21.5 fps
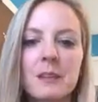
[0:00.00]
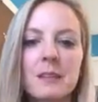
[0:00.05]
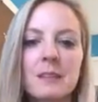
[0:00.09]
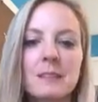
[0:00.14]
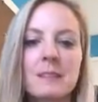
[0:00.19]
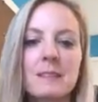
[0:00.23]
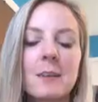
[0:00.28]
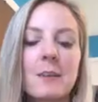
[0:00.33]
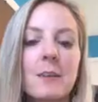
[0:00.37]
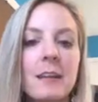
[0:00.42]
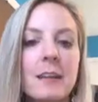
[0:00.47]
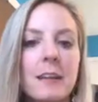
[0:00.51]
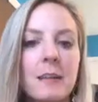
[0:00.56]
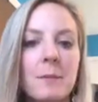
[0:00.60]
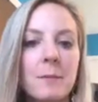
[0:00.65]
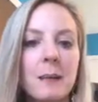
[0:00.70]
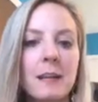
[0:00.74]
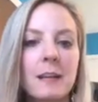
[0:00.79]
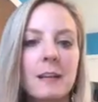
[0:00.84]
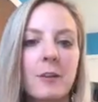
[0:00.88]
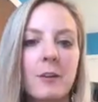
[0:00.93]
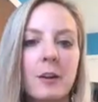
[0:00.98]
So
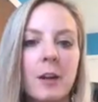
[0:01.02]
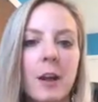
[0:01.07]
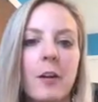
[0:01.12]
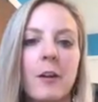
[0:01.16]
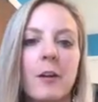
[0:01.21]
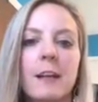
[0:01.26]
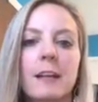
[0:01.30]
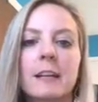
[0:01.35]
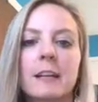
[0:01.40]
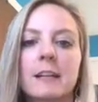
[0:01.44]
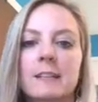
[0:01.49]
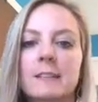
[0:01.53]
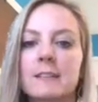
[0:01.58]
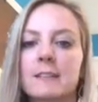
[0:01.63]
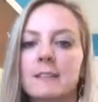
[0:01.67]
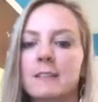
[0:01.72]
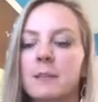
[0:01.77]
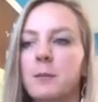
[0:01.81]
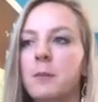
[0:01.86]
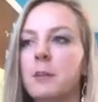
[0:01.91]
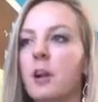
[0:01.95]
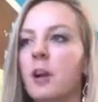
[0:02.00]
anybody going? Okay, good. So
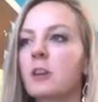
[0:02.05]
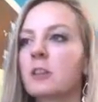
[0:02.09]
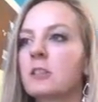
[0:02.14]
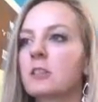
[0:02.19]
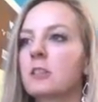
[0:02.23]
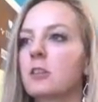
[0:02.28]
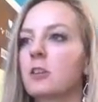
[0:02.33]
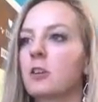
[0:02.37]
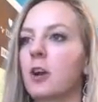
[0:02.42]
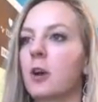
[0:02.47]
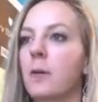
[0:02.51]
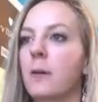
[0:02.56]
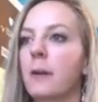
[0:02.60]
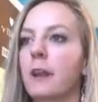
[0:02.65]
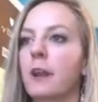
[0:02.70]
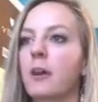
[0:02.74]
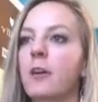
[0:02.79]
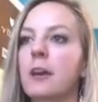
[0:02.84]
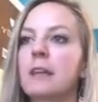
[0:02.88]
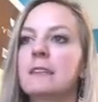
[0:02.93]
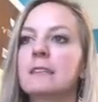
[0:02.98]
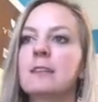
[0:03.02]
some of you are still going.
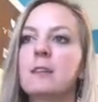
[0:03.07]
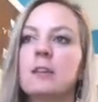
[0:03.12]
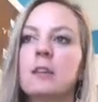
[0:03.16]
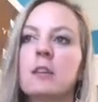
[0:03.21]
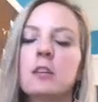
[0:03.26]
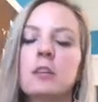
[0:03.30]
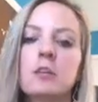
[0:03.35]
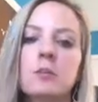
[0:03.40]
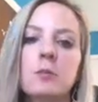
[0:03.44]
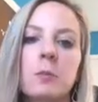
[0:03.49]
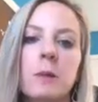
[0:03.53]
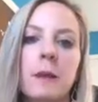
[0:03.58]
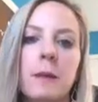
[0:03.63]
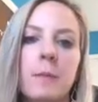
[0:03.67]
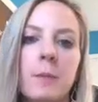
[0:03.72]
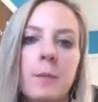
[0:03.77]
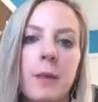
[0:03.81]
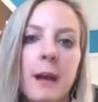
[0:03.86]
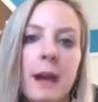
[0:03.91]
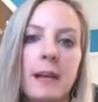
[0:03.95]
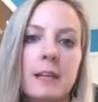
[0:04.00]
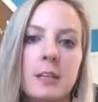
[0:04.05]
Okay, so here's what
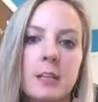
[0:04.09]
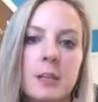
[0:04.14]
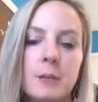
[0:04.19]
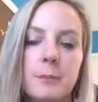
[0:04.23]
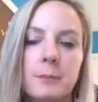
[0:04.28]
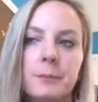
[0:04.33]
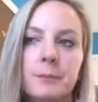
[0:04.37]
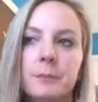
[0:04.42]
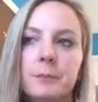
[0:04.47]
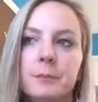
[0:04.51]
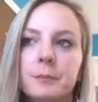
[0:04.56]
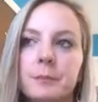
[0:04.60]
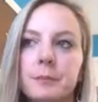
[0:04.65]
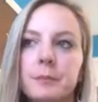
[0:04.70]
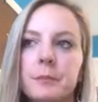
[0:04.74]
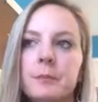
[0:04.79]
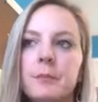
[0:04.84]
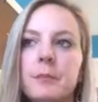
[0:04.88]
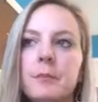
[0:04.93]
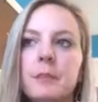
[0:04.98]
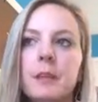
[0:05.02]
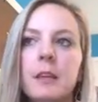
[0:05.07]
I do.
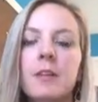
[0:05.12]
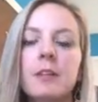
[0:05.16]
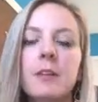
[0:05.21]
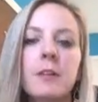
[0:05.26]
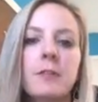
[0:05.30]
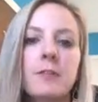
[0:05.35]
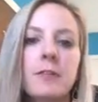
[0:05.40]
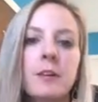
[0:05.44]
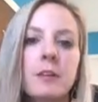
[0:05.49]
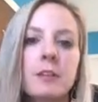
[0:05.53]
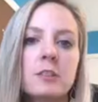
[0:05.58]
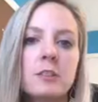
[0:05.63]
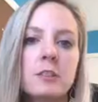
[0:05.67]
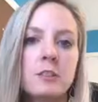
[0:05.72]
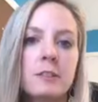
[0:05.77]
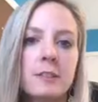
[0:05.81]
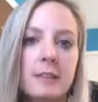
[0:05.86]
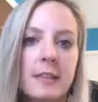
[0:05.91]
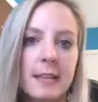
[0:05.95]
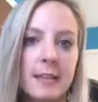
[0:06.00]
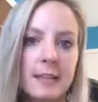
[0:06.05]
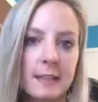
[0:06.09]
The first
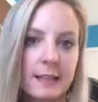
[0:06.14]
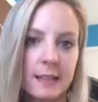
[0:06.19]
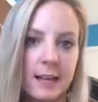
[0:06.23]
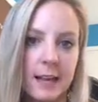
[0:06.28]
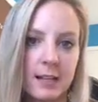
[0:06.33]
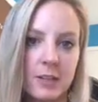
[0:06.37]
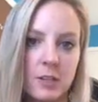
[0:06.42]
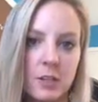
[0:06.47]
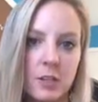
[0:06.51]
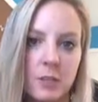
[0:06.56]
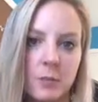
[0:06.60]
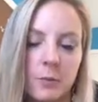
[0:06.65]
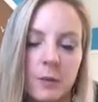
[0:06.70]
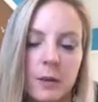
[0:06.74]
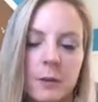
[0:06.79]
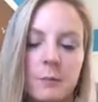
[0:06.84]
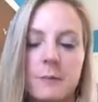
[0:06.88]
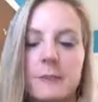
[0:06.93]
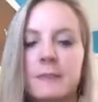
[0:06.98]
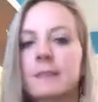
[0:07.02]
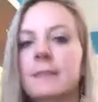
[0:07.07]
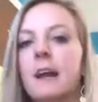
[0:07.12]
thing that I do when
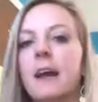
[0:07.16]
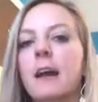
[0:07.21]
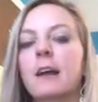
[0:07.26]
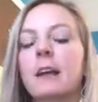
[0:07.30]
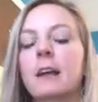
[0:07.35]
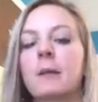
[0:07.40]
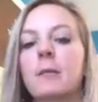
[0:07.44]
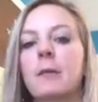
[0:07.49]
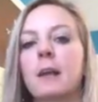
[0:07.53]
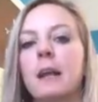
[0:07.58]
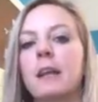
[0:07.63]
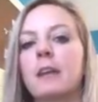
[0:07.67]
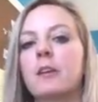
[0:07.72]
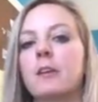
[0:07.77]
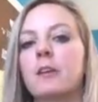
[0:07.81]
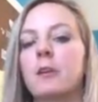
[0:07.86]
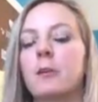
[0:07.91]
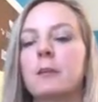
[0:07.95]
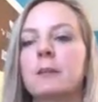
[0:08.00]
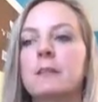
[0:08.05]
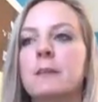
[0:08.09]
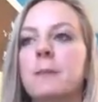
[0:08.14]
I'm stuck and when I don't
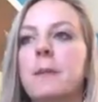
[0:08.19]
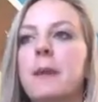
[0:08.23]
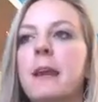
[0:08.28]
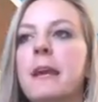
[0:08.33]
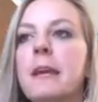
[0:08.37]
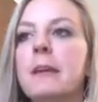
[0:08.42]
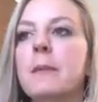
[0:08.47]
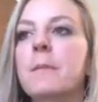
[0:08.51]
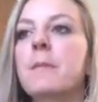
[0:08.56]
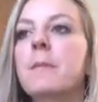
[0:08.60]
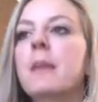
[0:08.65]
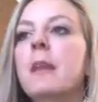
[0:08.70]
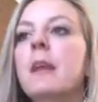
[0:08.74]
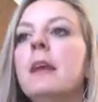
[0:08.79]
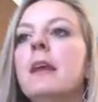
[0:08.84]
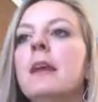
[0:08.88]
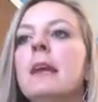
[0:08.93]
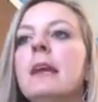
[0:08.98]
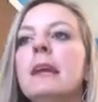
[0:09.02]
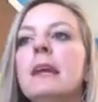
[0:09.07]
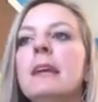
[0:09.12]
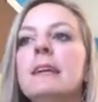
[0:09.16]
know what to paint
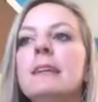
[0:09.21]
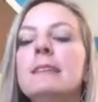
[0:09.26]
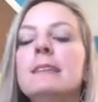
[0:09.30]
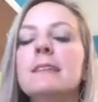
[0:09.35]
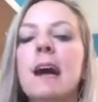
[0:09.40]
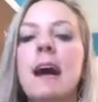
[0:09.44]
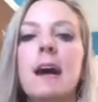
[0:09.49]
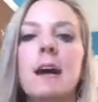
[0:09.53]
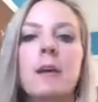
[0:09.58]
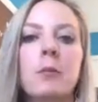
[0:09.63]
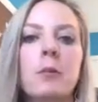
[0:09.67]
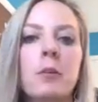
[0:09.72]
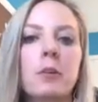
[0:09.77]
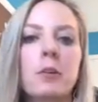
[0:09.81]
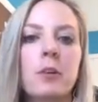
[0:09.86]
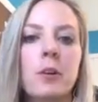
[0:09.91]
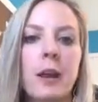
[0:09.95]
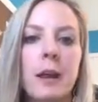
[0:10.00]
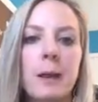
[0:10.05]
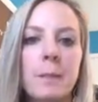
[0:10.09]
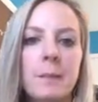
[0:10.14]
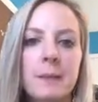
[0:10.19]
is I will
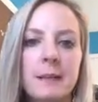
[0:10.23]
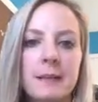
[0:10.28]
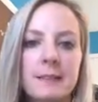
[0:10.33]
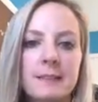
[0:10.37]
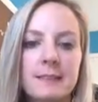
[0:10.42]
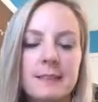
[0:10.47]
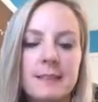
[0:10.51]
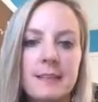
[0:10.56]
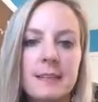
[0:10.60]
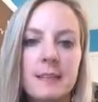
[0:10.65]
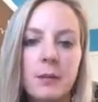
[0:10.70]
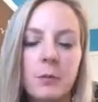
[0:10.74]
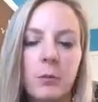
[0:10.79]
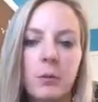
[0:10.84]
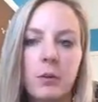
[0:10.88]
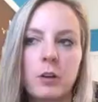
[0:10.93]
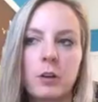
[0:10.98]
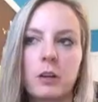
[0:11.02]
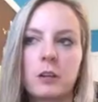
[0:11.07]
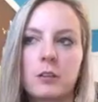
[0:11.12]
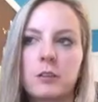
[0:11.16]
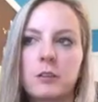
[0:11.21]
grab Pixie, we'll
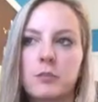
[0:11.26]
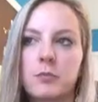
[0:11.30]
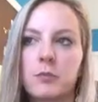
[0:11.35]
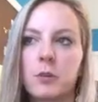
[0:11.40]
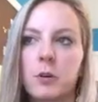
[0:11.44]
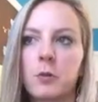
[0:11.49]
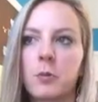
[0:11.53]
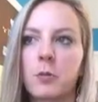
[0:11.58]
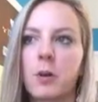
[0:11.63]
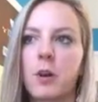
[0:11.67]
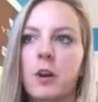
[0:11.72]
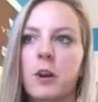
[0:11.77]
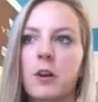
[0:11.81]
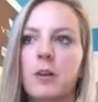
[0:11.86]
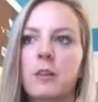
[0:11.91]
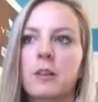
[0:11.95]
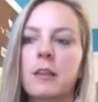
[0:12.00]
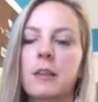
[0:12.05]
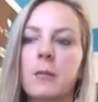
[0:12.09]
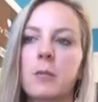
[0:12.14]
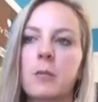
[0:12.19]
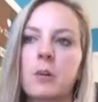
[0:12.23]
go to Fort Worth,
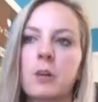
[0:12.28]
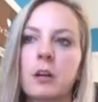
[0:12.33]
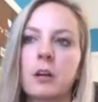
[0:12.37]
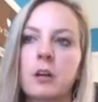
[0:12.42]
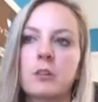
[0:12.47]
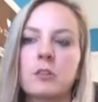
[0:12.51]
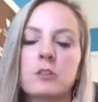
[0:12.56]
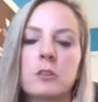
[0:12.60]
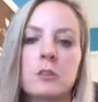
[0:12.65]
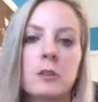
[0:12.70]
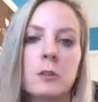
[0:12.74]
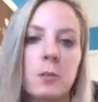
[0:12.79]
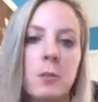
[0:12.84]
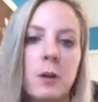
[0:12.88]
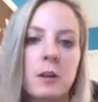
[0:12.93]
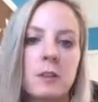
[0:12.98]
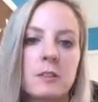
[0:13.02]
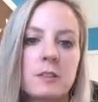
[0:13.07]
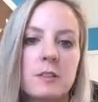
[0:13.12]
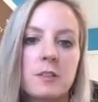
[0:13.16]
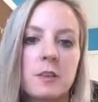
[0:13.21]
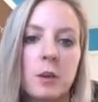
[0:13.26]
and we'll go to the
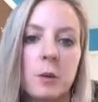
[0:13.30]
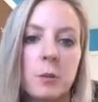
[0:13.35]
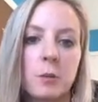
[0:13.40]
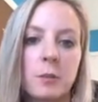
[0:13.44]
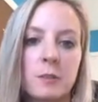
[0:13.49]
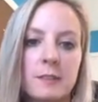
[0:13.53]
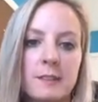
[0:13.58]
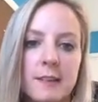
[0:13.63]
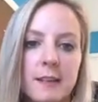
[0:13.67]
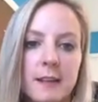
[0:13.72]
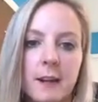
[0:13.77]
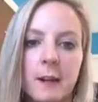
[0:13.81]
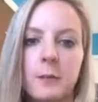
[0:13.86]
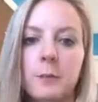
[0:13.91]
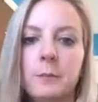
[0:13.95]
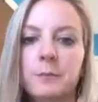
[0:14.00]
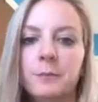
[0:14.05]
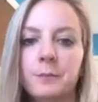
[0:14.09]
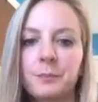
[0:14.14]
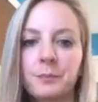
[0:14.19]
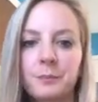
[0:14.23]
Barnes & Nobles there.